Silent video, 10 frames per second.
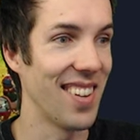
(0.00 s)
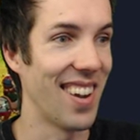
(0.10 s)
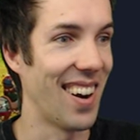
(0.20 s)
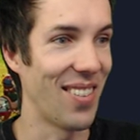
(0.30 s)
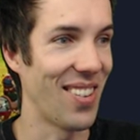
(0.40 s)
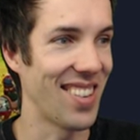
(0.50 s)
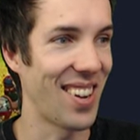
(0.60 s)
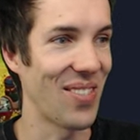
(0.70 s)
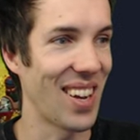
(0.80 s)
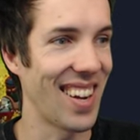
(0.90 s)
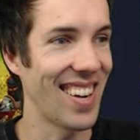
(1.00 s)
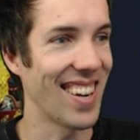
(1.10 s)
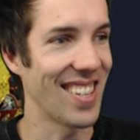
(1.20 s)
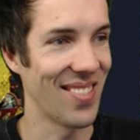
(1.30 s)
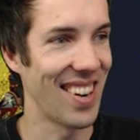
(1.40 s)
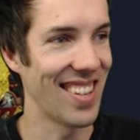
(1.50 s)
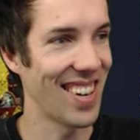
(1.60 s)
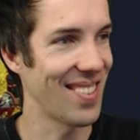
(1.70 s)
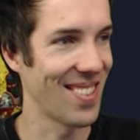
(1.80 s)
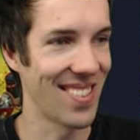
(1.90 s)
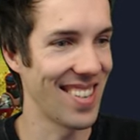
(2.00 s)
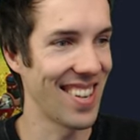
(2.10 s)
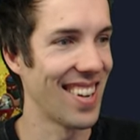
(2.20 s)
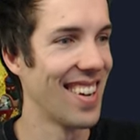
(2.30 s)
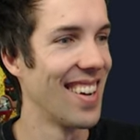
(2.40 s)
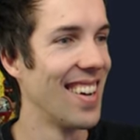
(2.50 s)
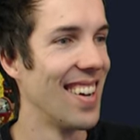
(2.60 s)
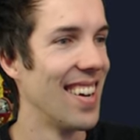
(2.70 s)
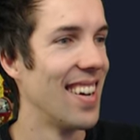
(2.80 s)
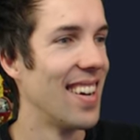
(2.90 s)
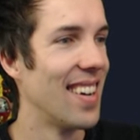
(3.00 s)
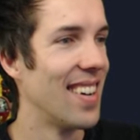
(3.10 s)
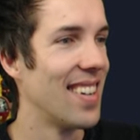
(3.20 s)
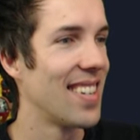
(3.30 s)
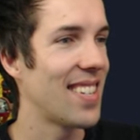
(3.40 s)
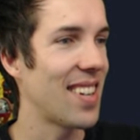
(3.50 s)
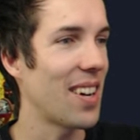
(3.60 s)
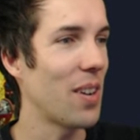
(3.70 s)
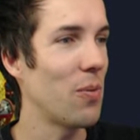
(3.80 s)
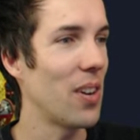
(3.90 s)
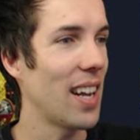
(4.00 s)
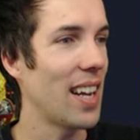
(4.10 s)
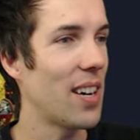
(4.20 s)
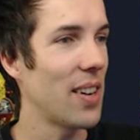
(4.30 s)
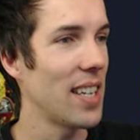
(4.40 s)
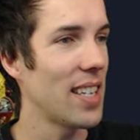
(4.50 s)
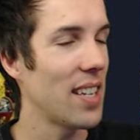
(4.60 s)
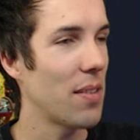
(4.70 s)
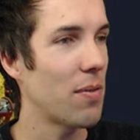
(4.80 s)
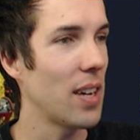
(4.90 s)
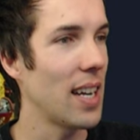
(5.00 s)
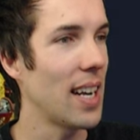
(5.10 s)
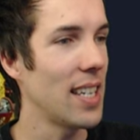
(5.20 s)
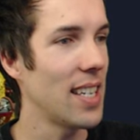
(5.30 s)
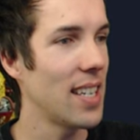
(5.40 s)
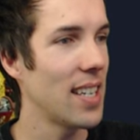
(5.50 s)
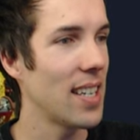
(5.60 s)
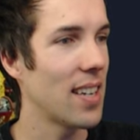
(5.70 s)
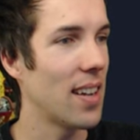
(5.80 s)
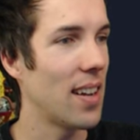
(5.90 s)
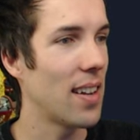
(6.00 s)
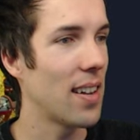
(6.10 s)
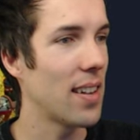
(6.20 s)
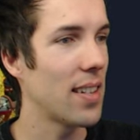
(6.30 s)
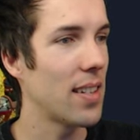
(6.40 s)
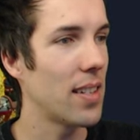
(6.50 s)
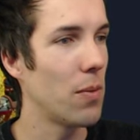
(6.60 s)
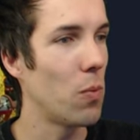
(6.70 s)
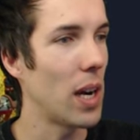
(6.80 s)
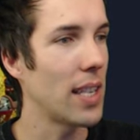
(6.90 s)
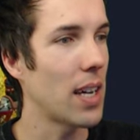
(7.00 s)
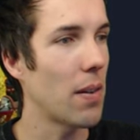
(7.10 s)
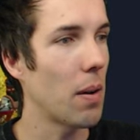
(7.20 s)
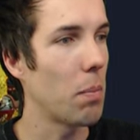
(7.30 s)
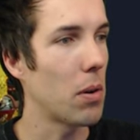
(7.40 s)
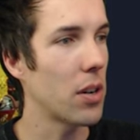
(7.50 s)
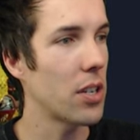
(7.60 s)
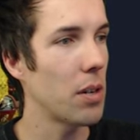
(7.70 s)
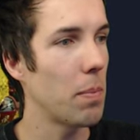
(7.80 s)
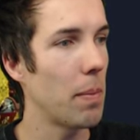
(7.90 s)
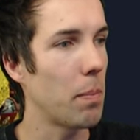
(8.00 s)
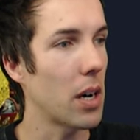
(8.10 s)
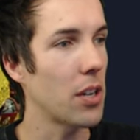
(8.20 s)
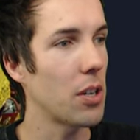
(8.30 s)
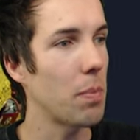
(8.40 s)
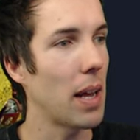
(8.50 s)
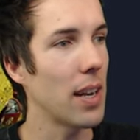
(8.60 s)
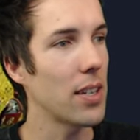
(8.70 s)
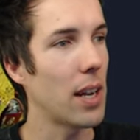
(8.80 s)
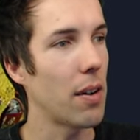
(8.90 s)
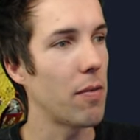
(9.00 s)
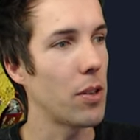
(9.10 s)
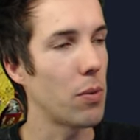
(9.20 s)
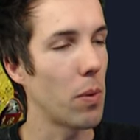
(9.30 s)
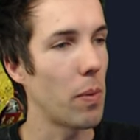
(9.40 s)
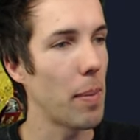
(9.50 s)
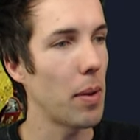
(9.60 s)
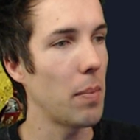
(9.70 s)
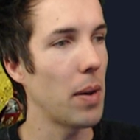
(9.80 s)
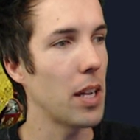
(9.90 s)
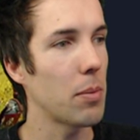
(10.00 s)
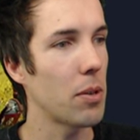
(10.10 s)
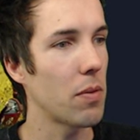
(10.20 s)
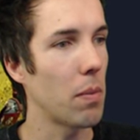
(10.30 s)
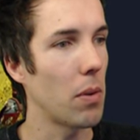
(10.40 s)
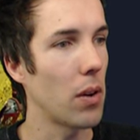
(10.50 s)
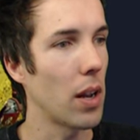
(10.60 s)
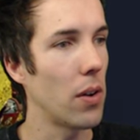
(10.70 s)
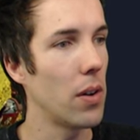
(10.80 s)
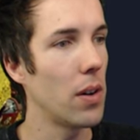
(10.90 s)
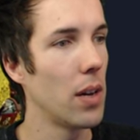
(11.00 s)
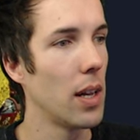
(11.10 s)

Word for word: Then everyone's going to play English and men-at-arms, so we'll see. Starting wood increased for English. White Tower and Berkshire, Berkshire Palace now have visual weapon emplacements for boiling oil.